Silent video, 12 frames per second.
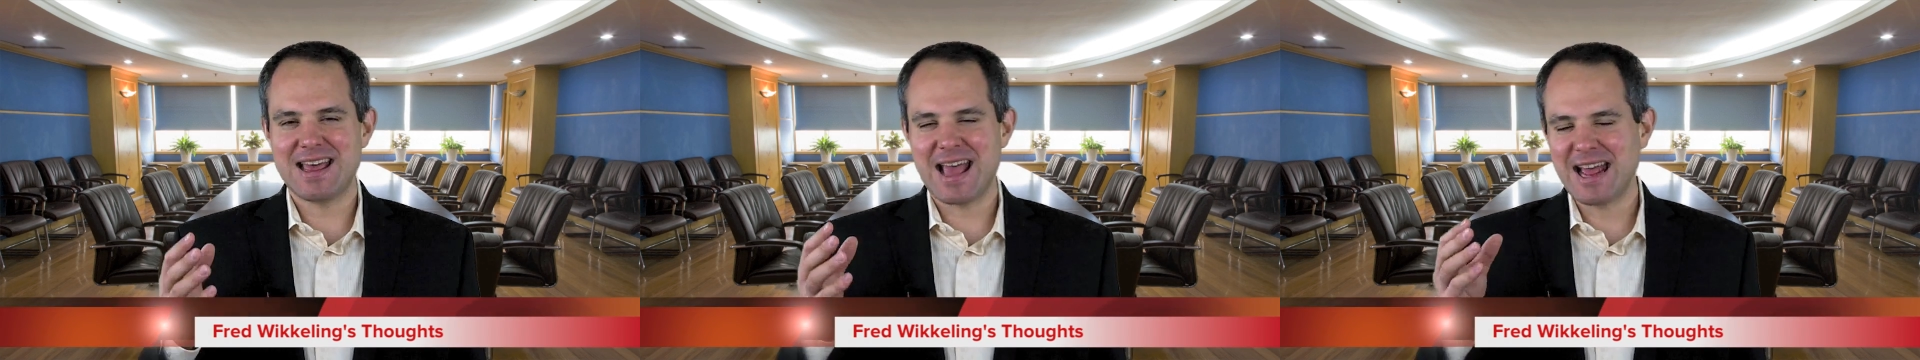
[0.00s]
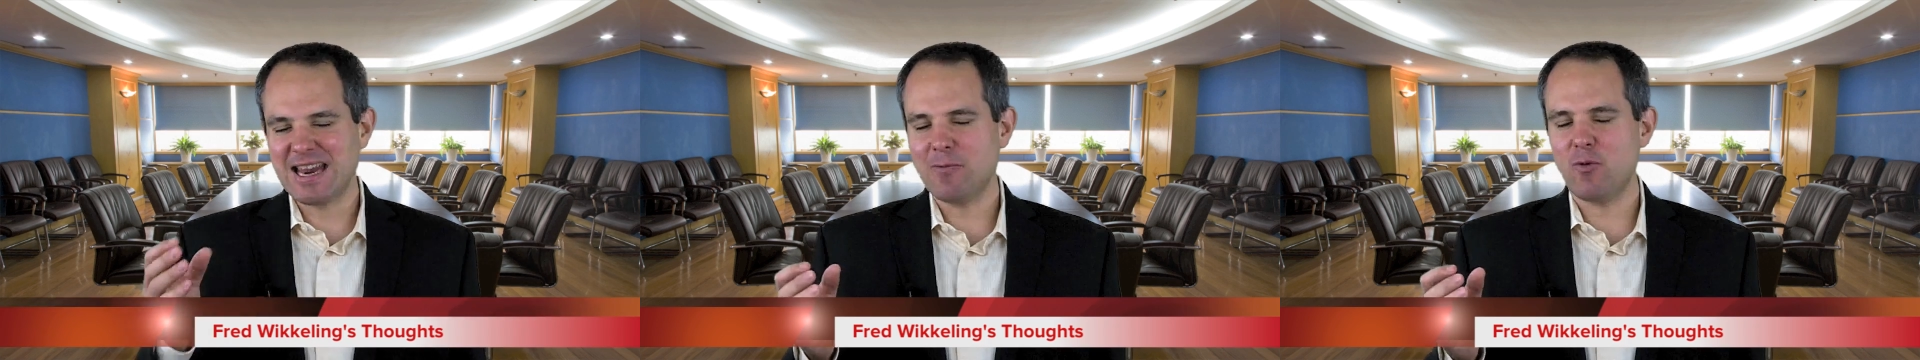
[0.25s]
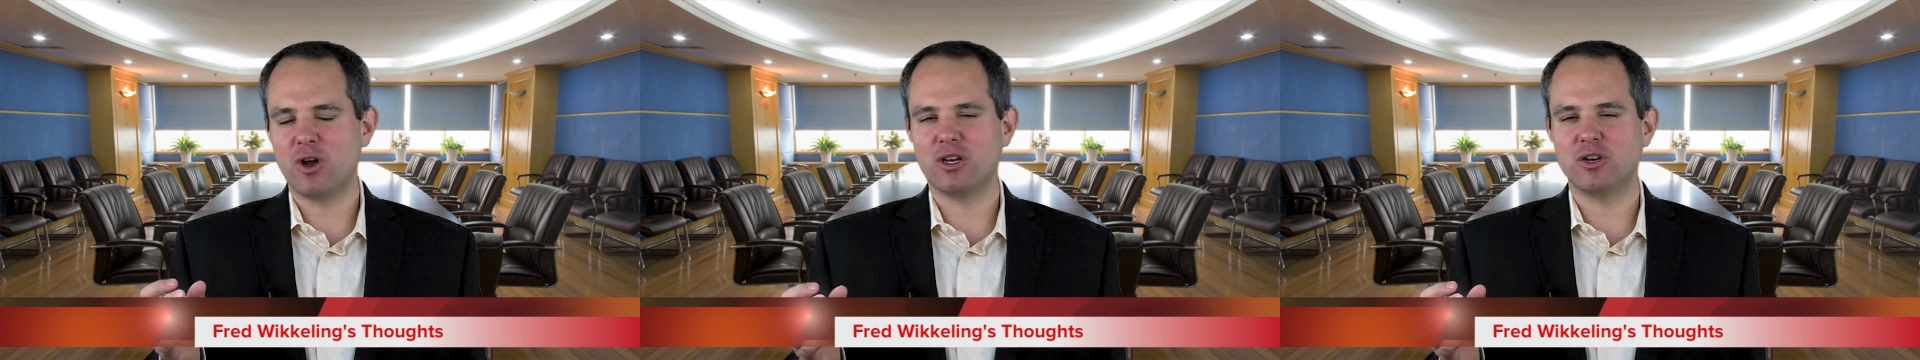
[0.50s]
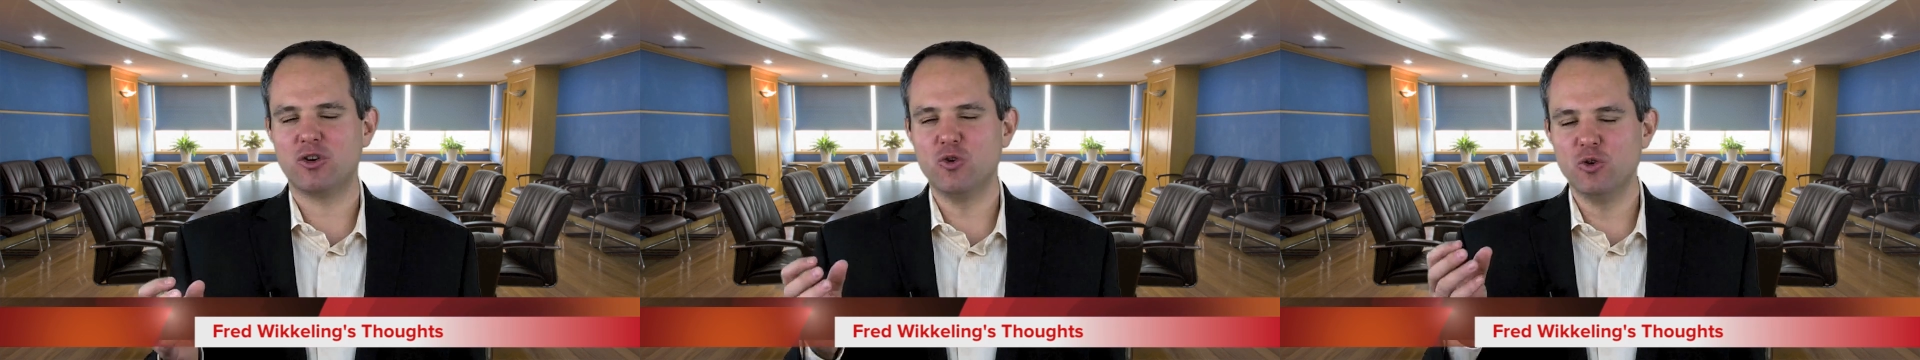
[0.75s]

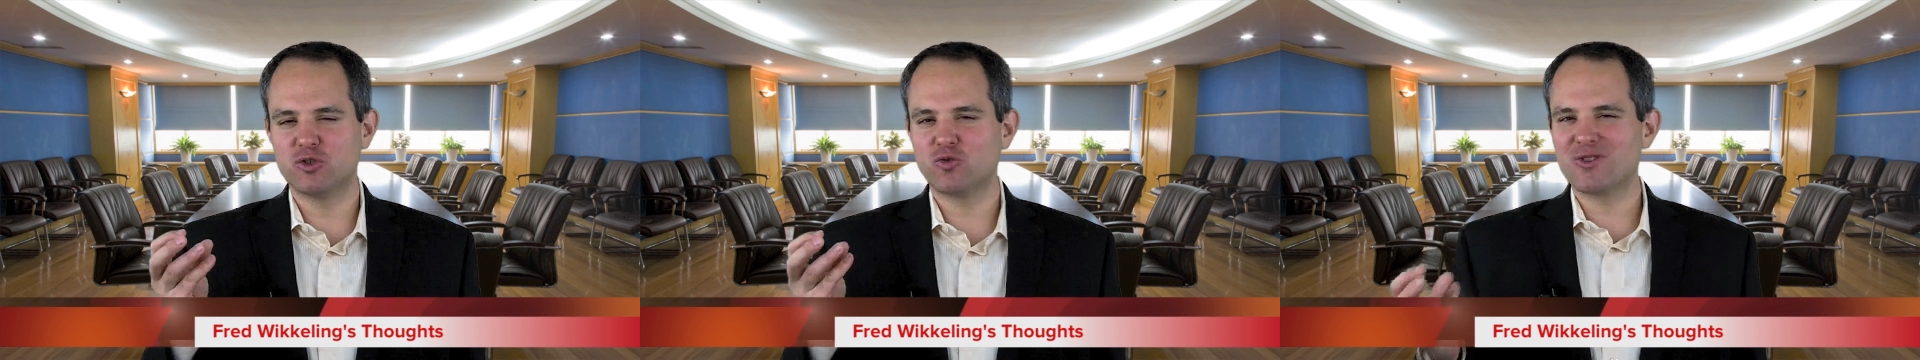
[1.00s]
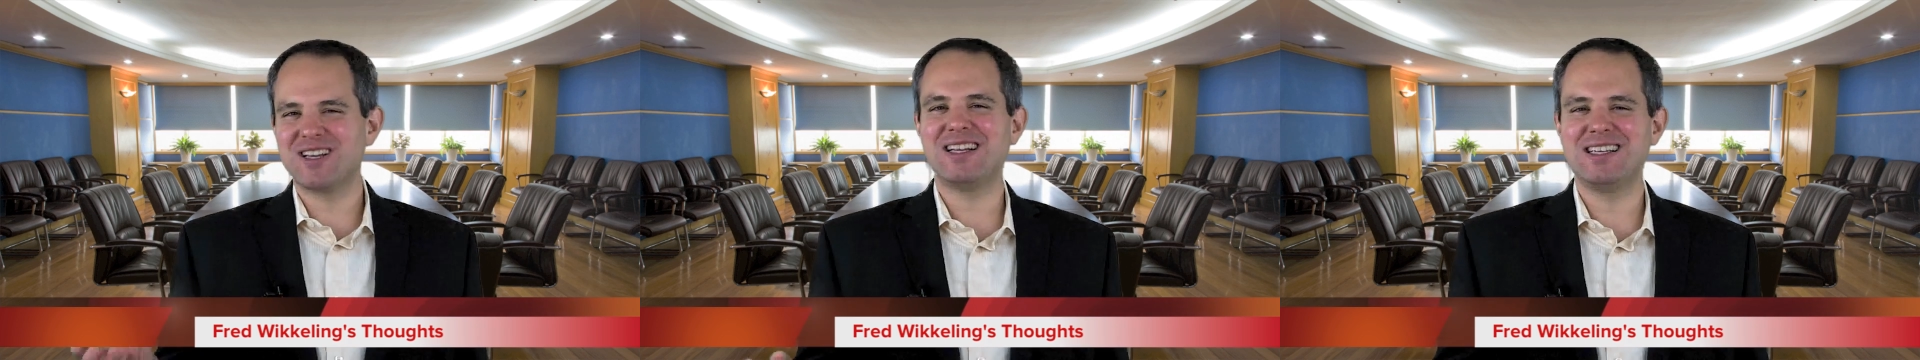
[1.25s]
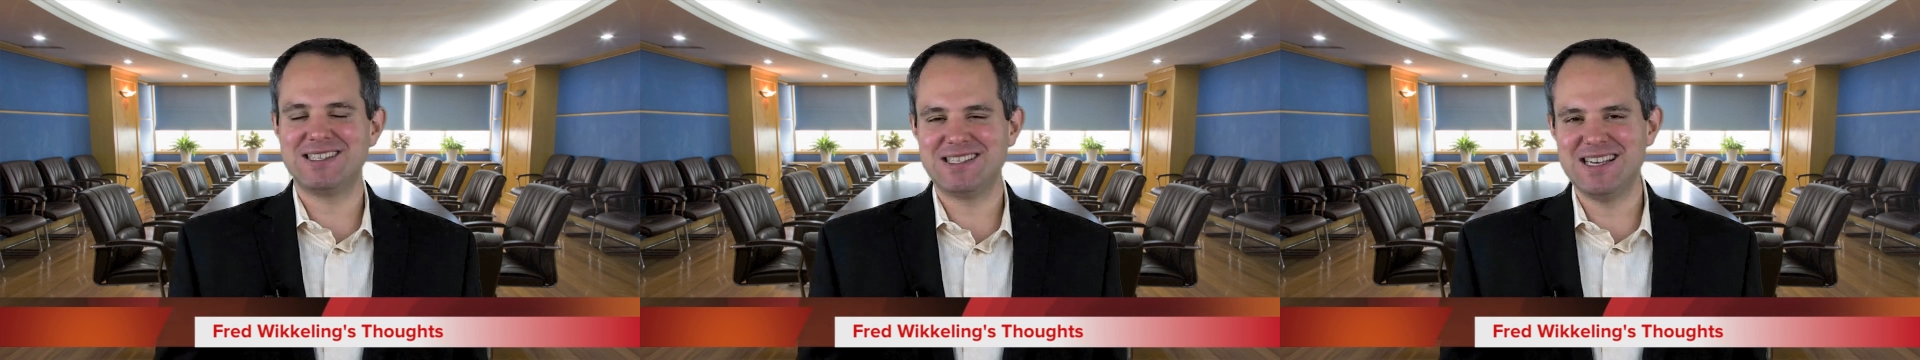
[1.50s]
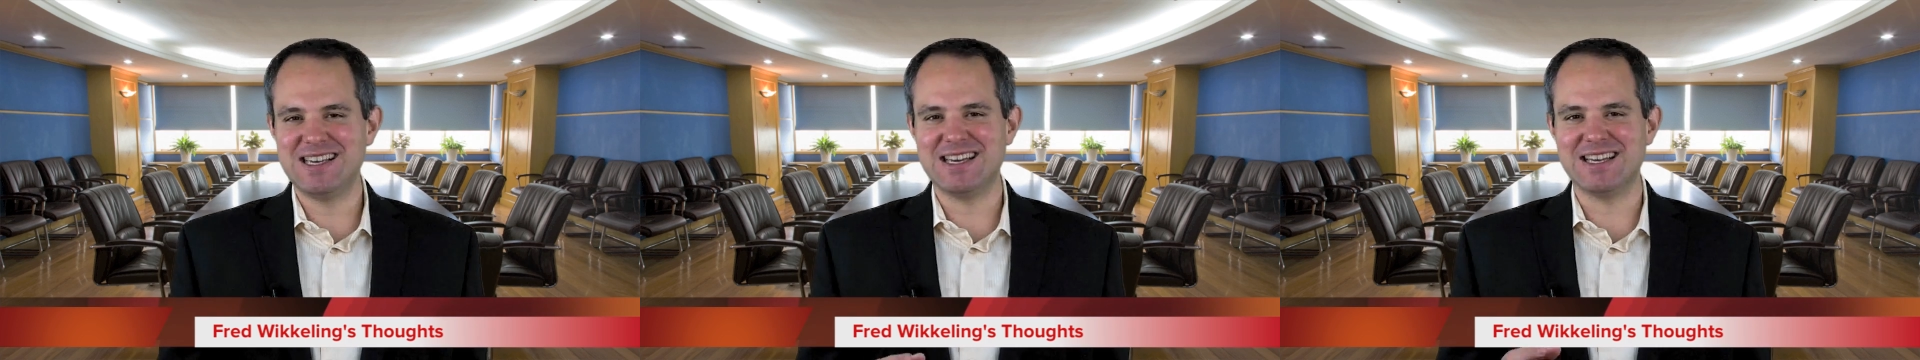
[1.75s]
anyone who is really
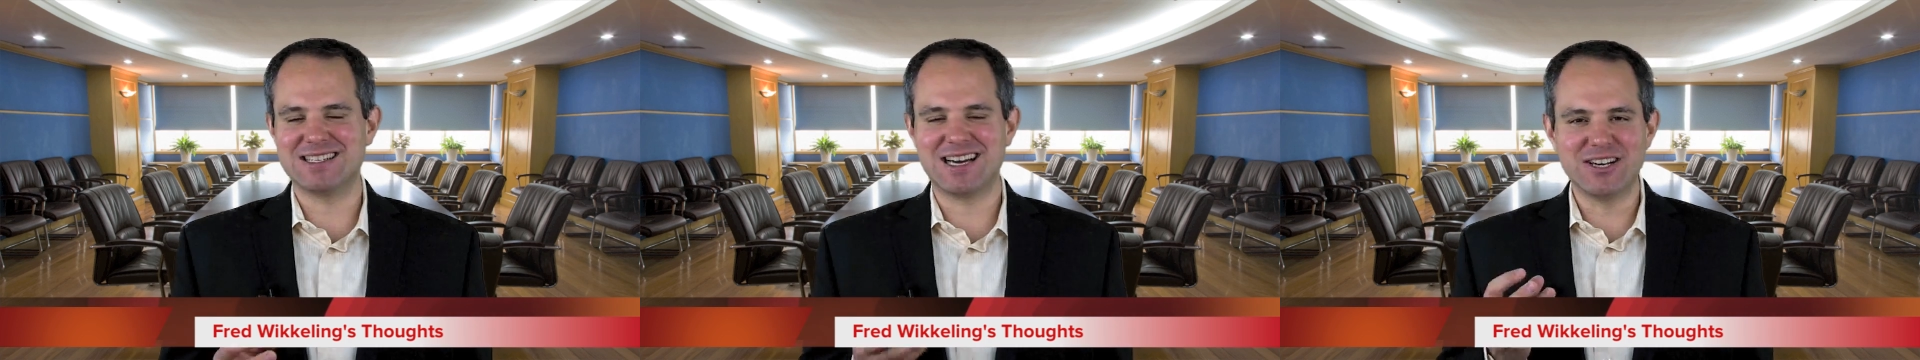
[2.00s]
seeking to